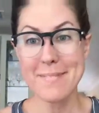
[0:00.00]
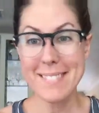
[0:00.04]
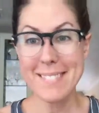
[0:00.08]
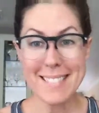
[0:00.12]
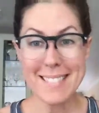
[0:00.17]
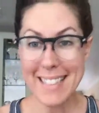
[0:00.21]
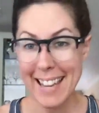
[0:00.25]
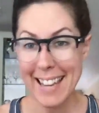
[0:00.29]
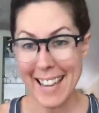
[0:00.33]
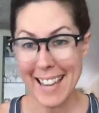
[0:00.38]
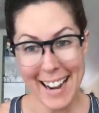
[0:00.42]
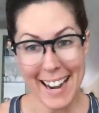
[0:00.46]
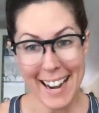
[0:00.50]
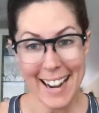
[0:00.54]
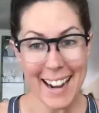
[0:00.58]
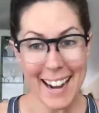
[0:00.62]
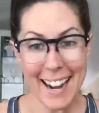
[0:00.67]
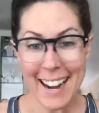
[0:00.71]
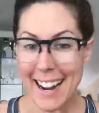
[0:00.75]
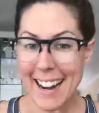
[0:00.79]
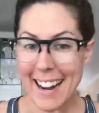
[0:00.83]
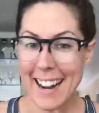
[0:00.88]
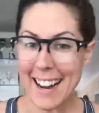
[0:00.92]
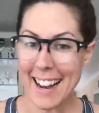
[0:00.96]

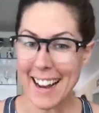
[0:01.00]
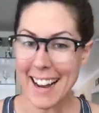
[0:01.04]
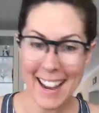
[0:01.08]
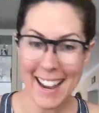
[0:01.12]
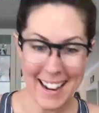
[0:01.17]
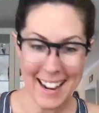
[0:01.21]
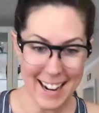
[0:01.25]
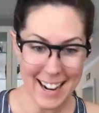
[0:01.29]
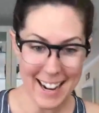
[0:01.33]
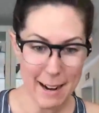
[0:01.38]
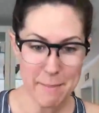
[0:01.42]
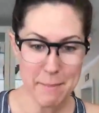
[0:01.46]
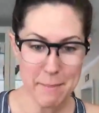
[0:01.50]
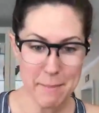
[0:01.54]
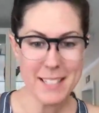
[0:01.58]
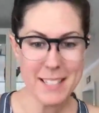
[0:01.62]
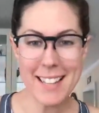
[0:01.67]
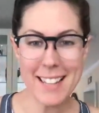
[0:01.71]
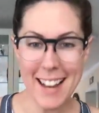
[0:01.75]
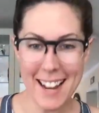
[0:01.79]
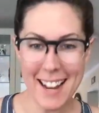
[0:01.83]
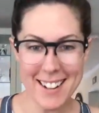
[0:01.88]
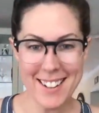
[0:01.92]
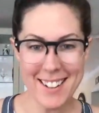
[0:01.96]
Yeah. Hey, happy
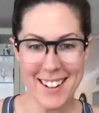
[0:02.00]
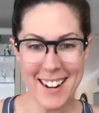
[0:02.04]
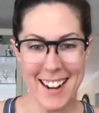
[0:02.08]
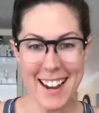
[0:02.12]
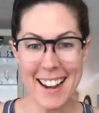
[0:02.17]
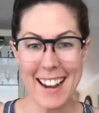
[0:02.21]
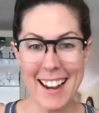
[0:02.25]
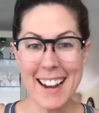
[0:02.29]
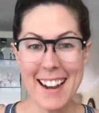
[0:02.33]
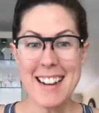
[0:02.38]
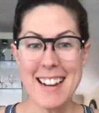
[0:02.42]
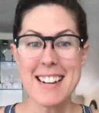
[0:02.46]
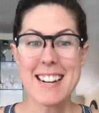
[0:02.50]
Saturday.